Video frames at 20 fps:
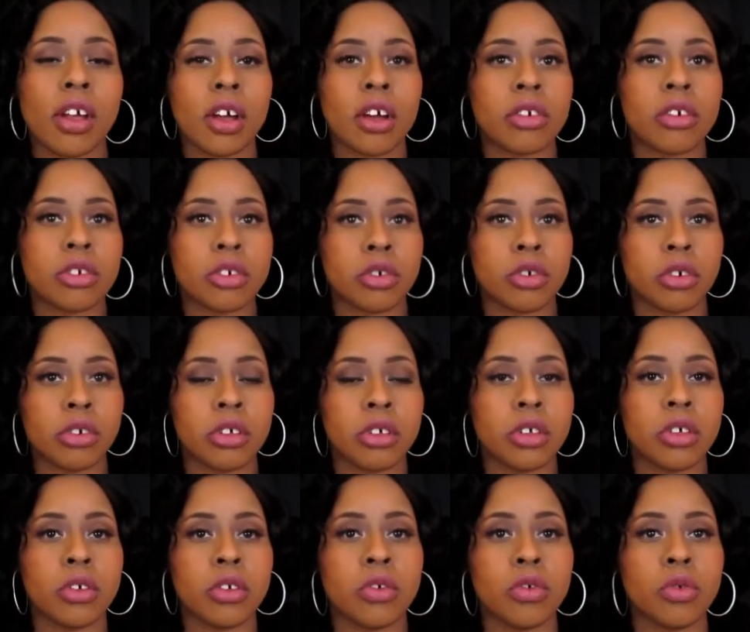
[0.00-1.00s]
contour to
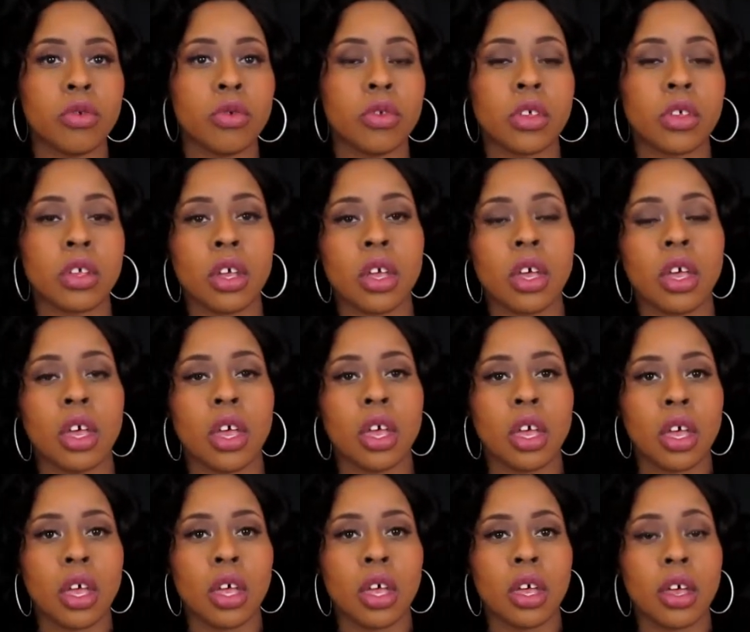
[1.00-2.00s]
use
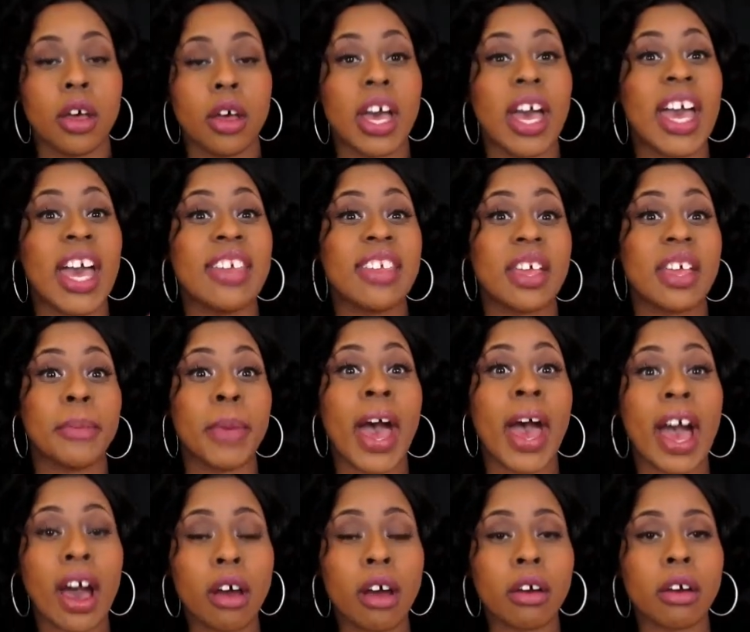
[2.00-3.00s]
as a
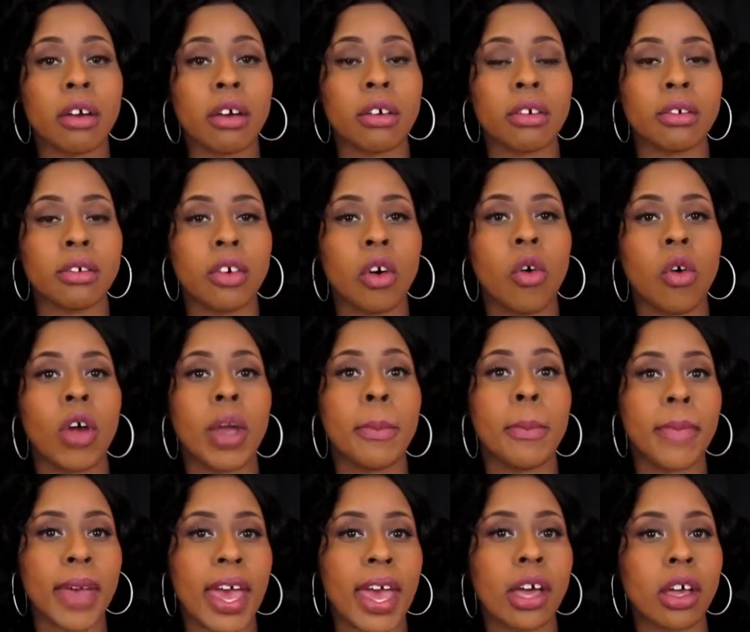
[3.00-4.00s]
powder or a
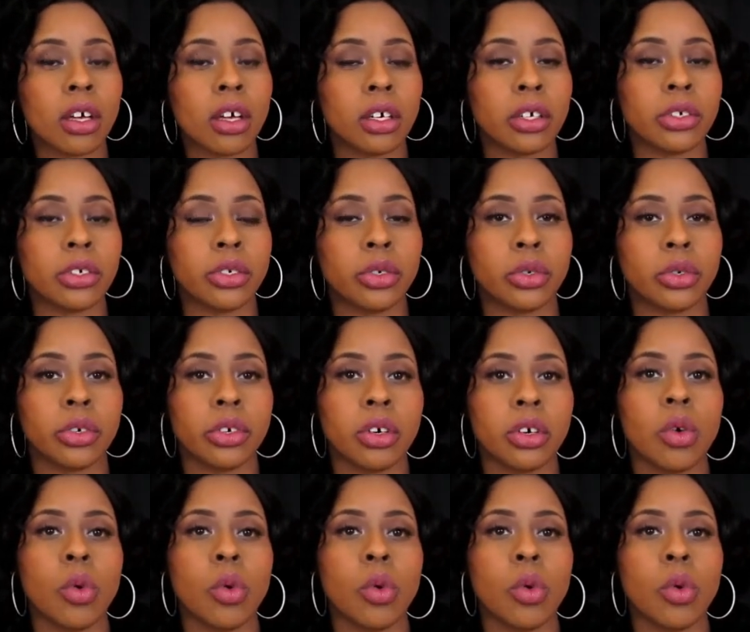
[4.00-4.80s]
matte contour,